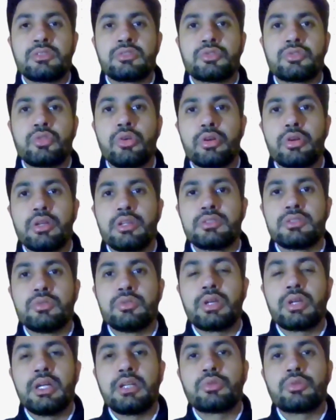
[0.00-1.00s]
strongest
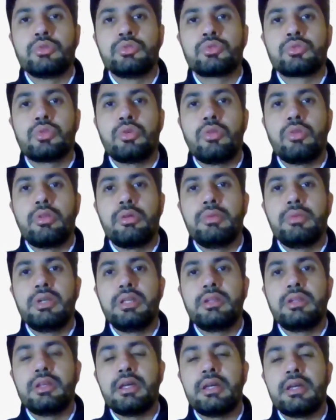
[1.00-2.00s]
who can control the
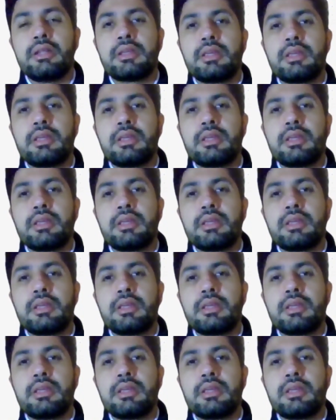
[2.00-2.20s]
media